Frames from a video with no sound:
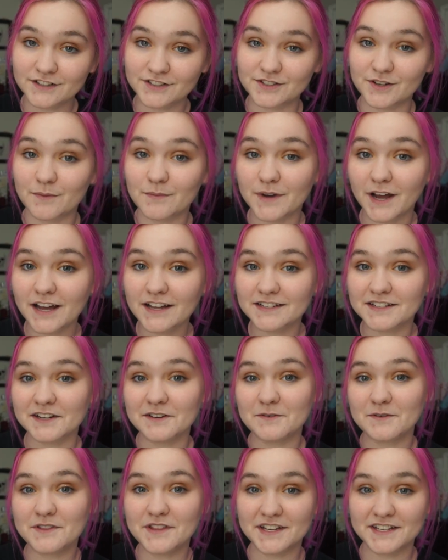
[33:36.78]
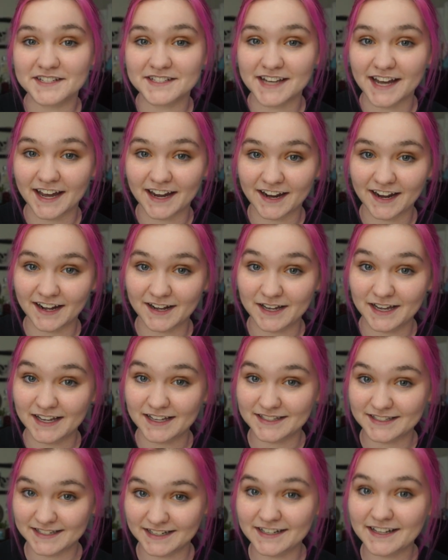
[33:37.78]
So I'm not done with this yet. I
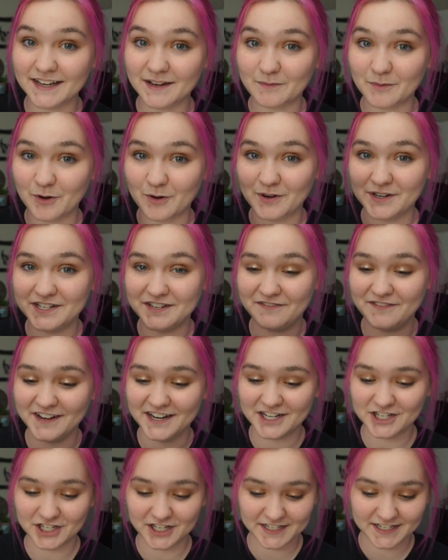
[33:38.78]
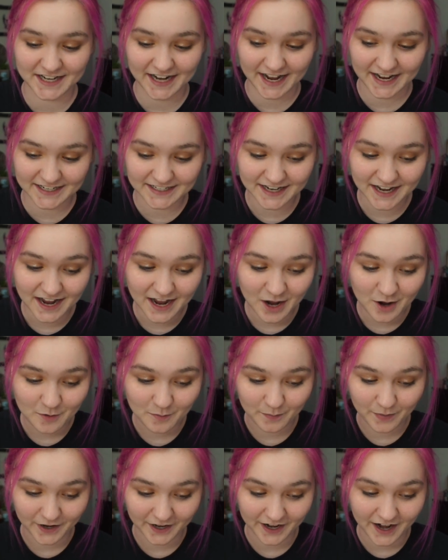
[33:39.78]
still am going to finish it tonight,
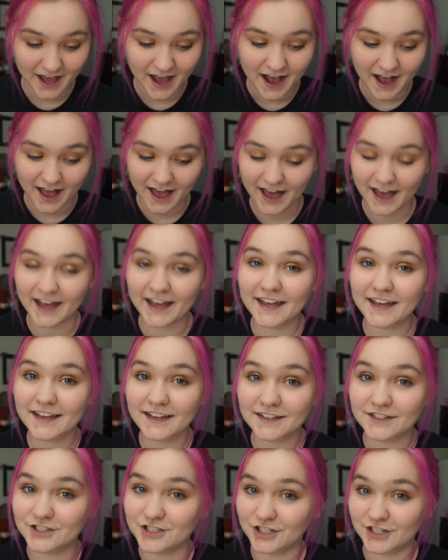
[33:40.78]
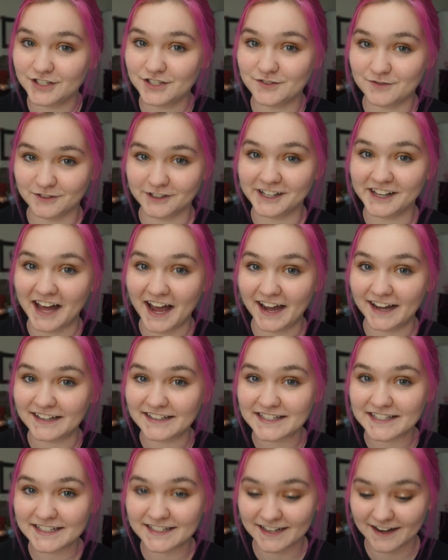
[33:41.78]
but I just
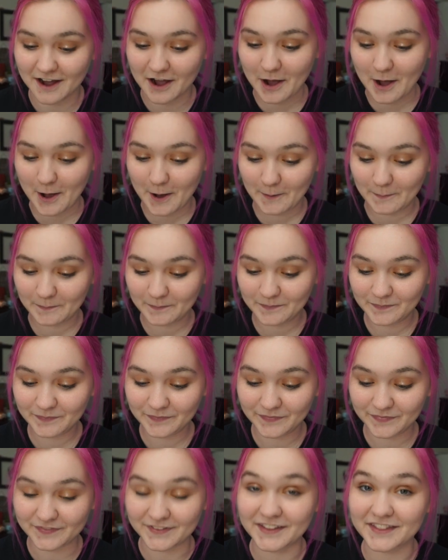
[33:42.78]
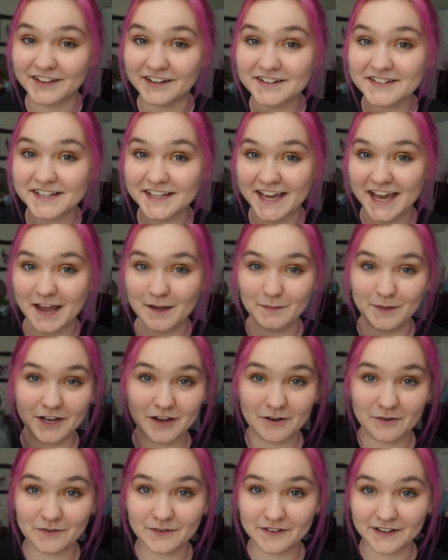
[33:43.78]
realized that there's a
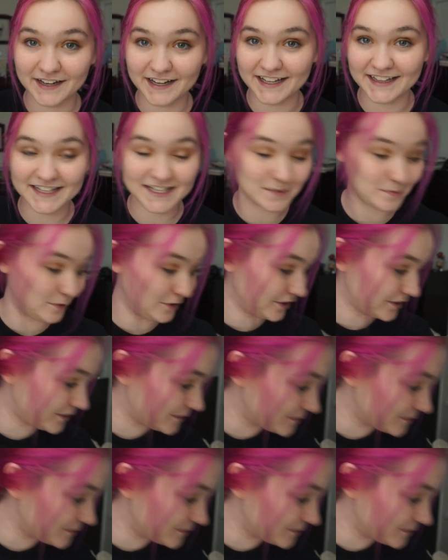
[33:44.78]
cameo in this book.